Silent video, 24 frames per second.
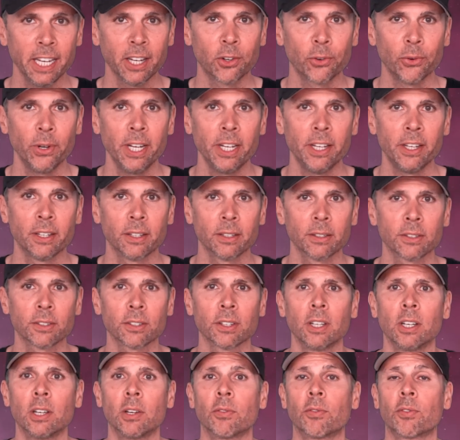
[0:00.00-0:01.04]
ingredient
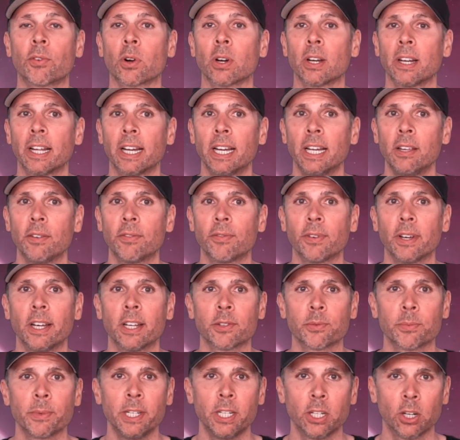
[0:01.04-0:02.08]
for life
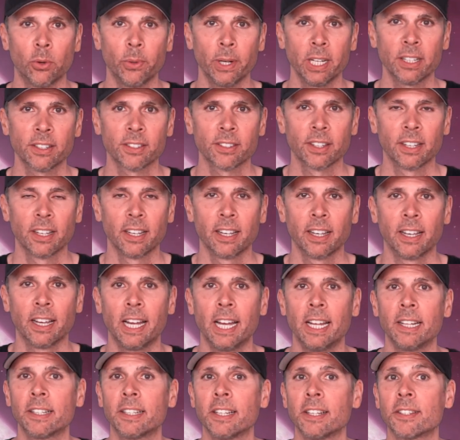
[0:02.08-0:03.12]
as we know it,
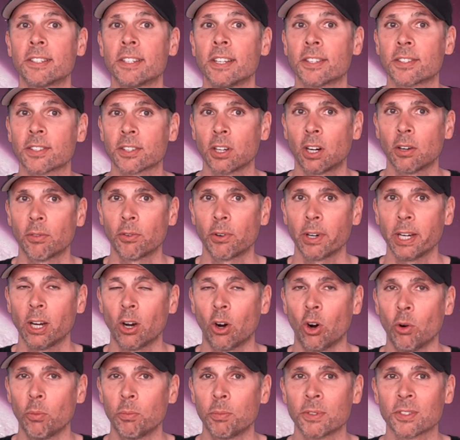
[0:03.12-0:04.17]
and this discovery
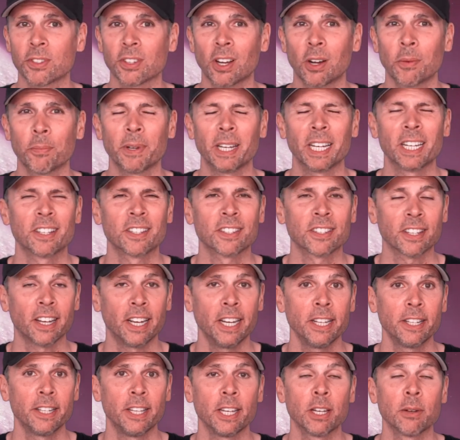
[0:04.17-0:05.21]
opens up
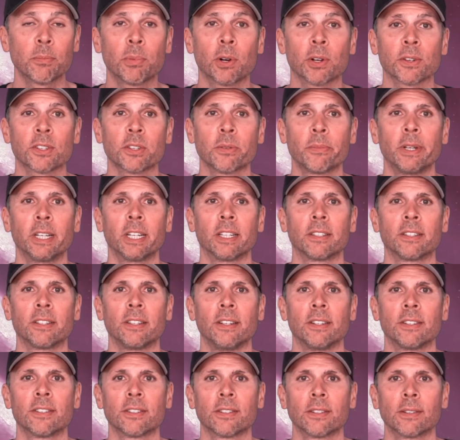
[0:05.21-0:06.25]
exciting
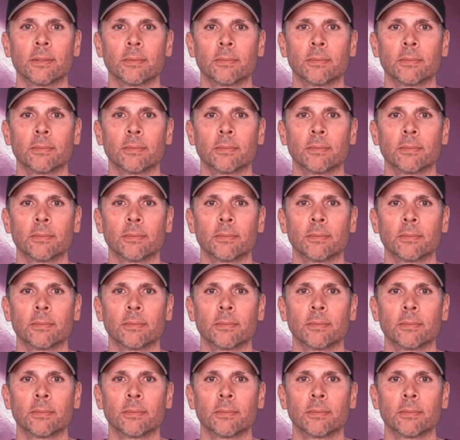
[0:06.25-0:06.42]
possibilities.